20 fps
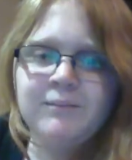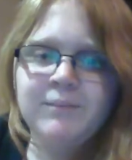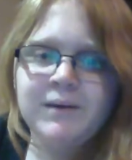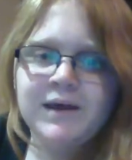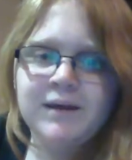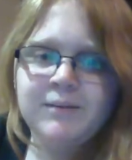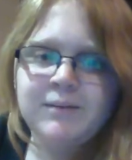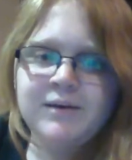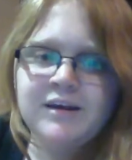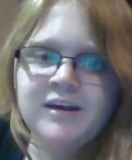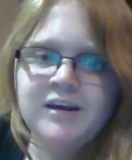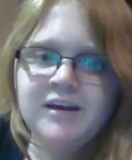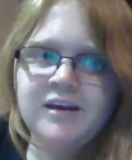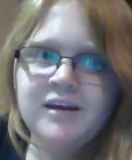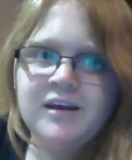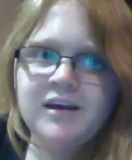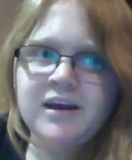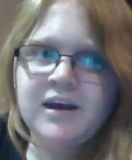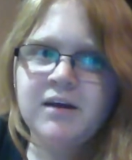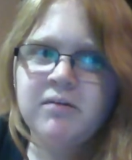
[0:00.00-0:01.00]
baby,
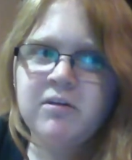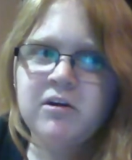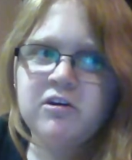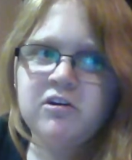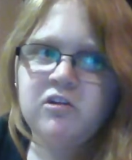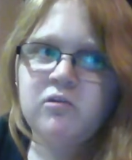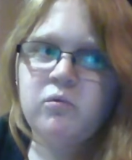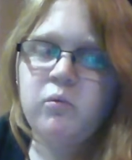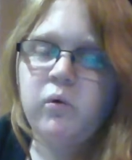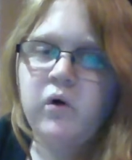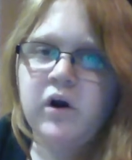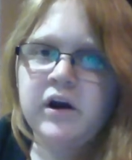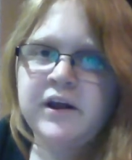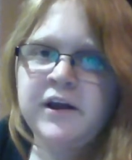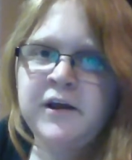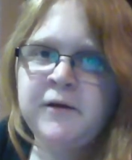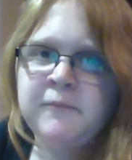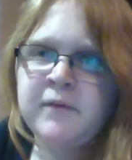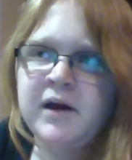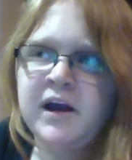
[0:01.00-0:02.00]
if they're just
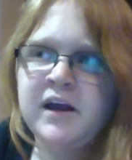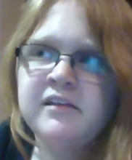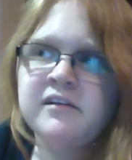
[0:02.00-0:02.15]
walking by,